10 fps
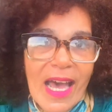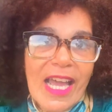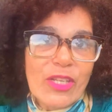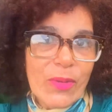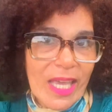
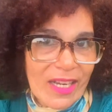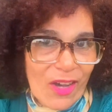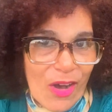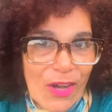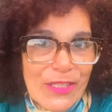and you can
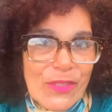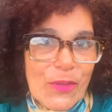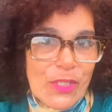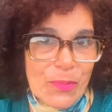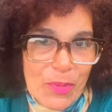
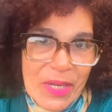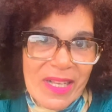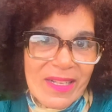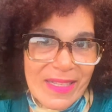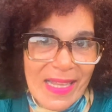also
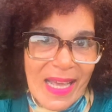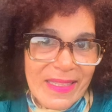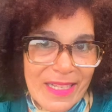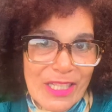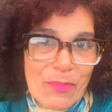sprinkle
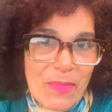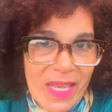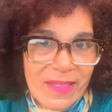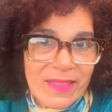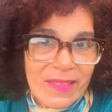that in the
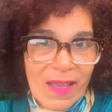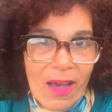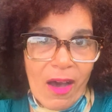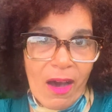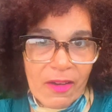mix
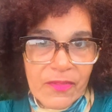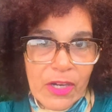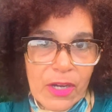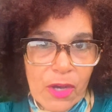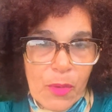of
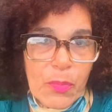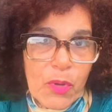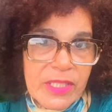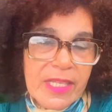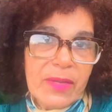your
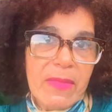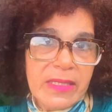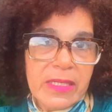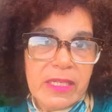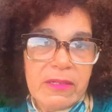composted
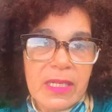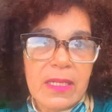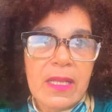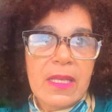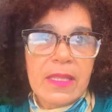material.